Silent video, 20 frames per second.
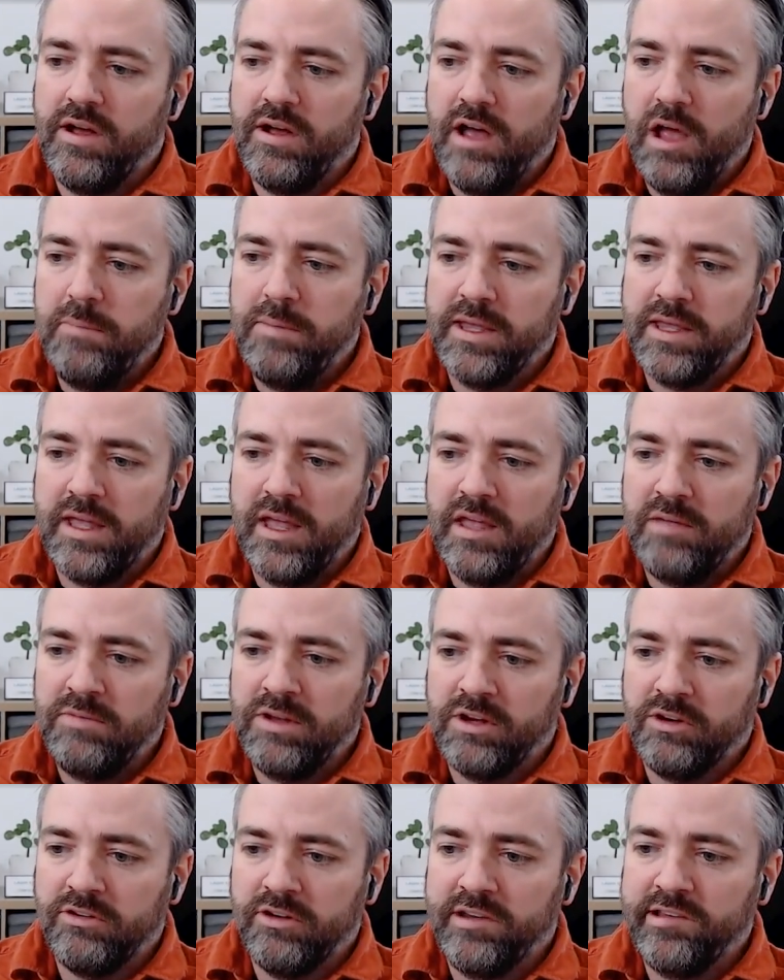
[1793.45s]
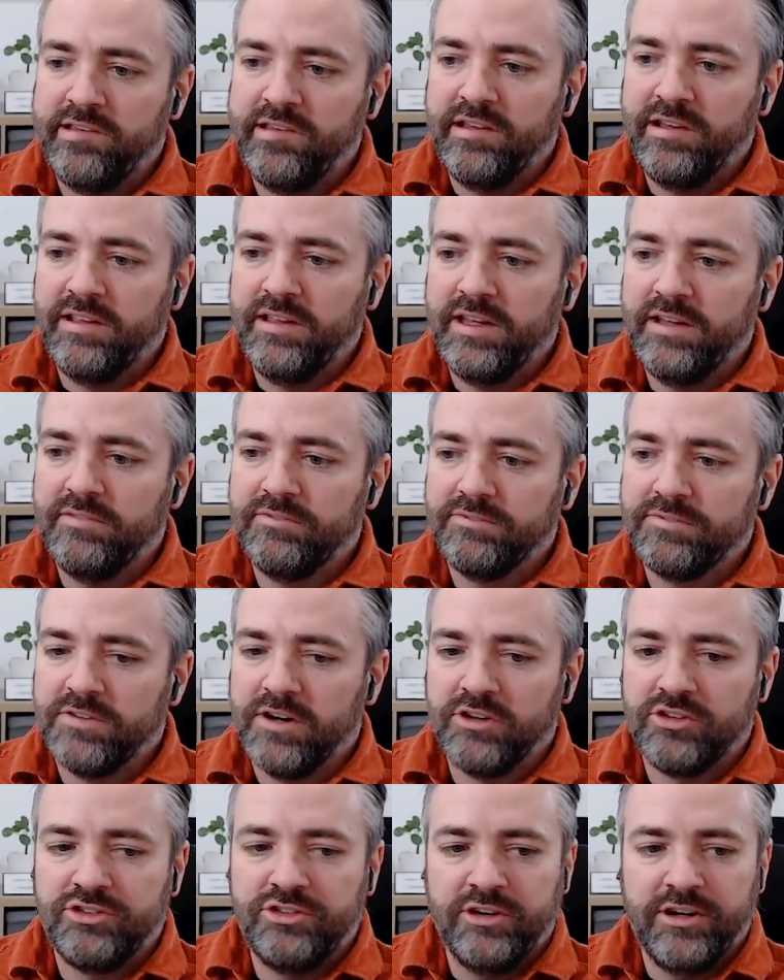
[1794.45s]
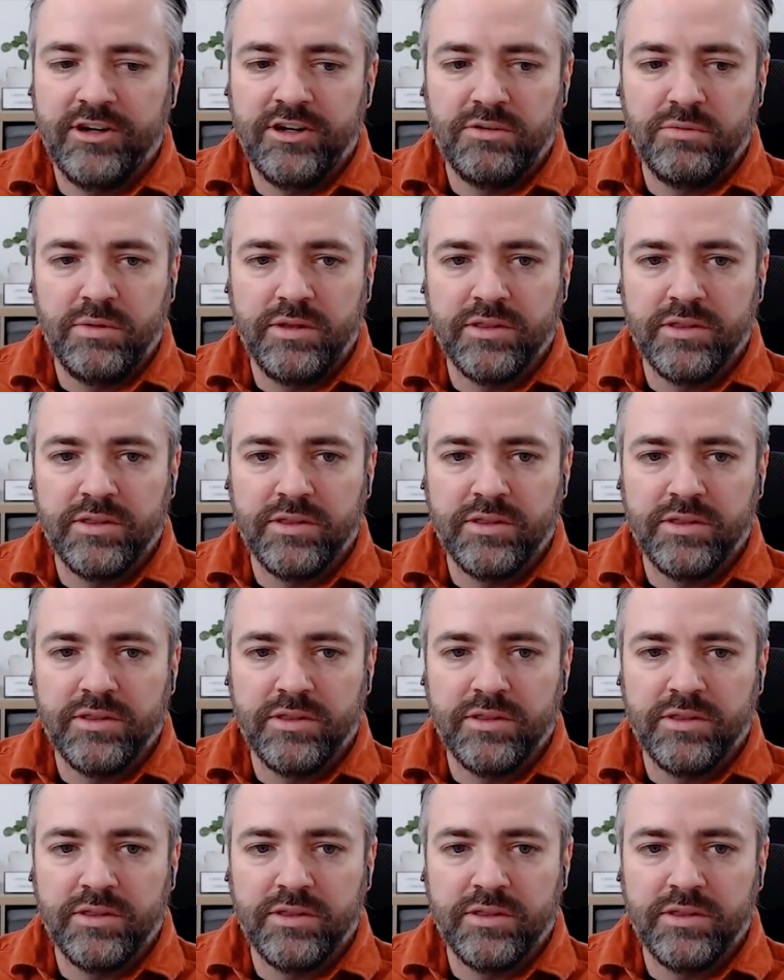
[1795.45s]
I became increasingly frustrated with